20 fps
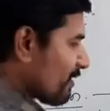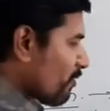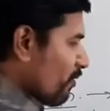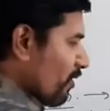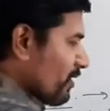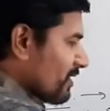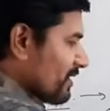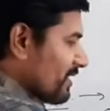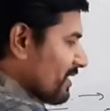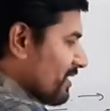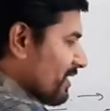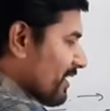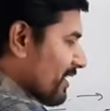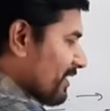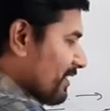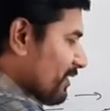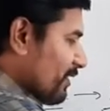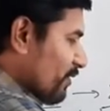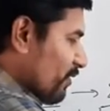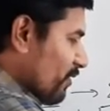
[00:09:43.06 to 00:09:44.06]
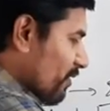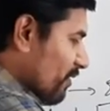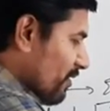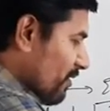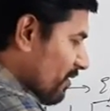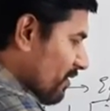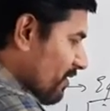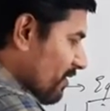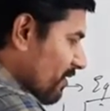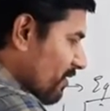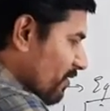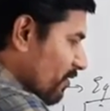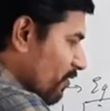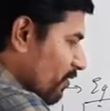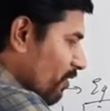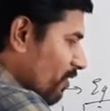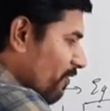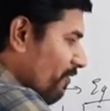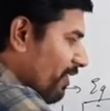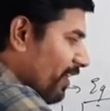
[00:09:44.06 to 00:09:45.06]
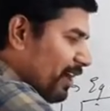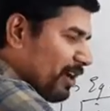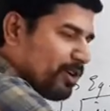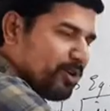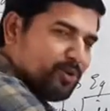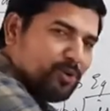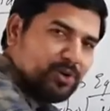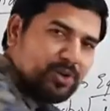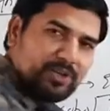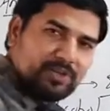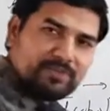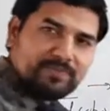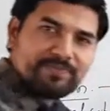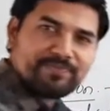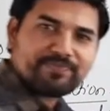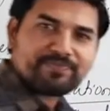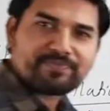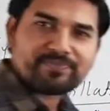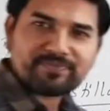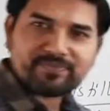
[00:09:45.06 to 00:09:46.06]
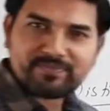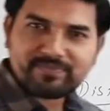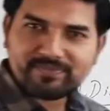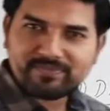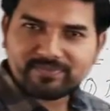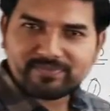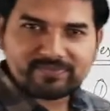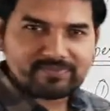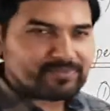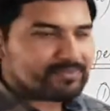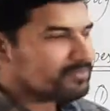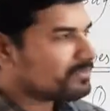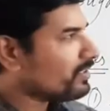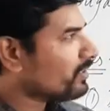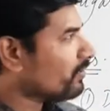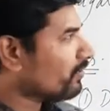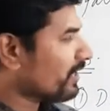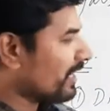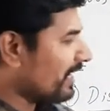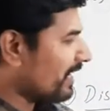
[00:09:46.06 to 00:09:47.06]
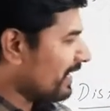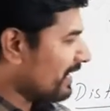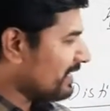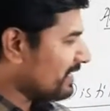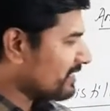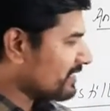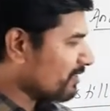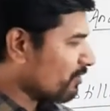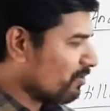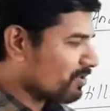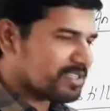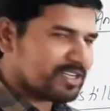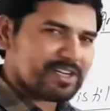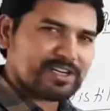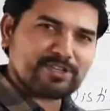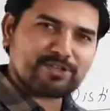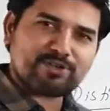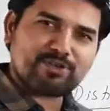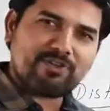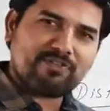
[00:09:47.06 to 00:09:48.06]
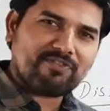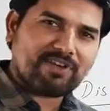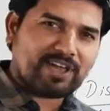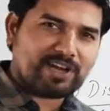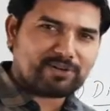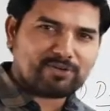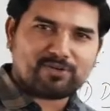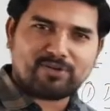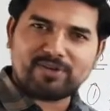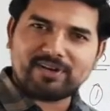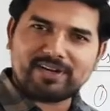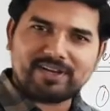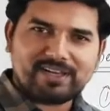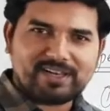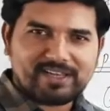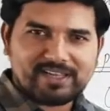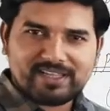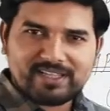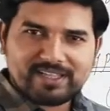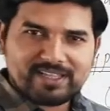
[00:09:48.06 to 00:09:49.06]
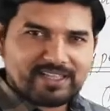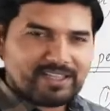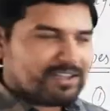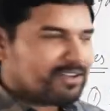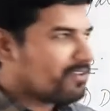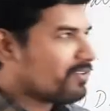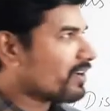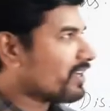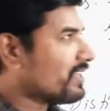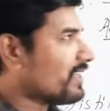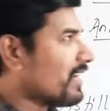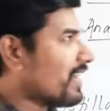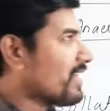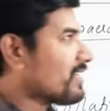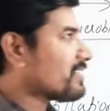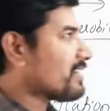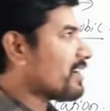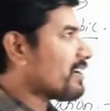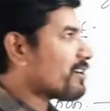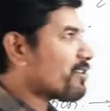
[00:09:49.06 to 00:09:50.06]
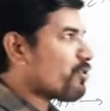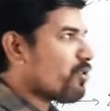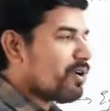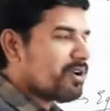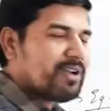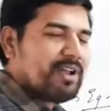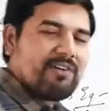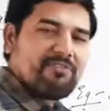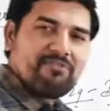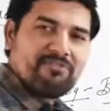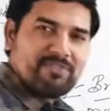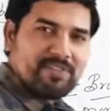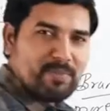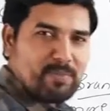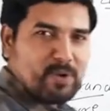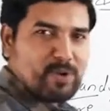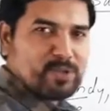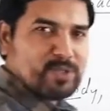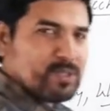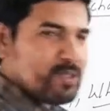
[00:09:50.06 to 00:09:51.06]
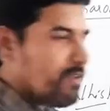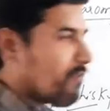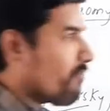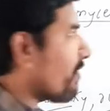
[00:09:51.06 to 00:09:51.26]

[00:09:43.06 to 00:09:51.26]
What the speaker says: concentration of alcohol. Okay, least concentration of alcohol. Okay, that has undergone the process of